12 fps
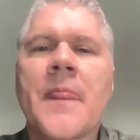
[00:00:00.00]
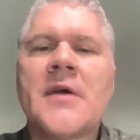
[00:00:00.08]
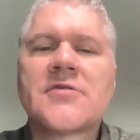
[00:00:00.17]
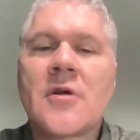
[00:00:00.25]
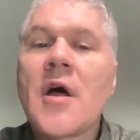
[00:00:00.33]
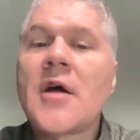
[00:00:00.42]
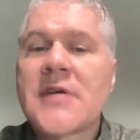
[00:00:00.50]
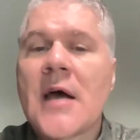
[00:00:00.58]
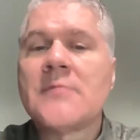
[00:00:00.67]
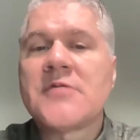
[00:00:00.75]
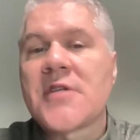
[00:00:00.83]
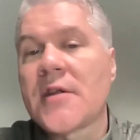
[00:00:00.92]
So a lot of
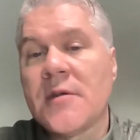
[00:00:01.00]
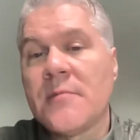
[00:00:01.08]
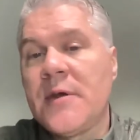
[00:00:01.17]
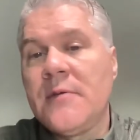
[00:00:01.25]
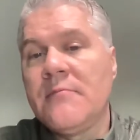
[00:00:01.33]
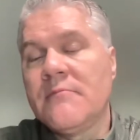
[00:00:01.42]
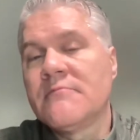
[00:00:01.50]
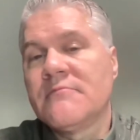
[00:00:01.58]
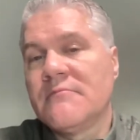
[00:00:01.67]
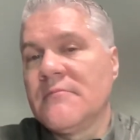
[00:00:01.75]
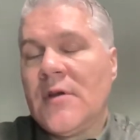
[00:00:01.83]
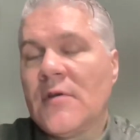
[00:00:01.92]
times it's not that people,
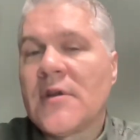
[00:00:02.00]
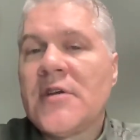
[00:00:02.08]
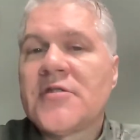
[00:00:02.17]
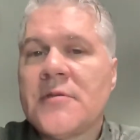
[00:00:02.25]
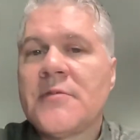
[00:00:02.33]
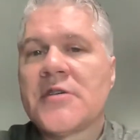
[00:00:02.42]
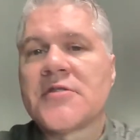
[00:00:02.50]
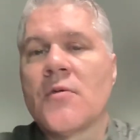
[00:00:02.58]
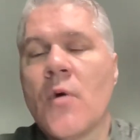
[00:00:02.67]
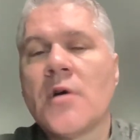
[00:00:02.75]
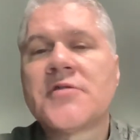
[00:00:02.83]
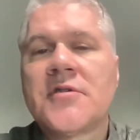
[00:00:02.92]
leadership doesn't
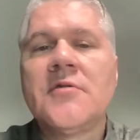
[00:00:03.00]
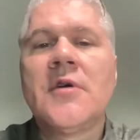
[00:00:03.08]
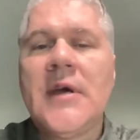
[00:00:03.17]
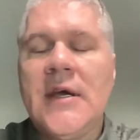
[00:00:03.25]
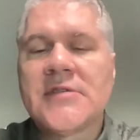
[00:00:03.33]
want to,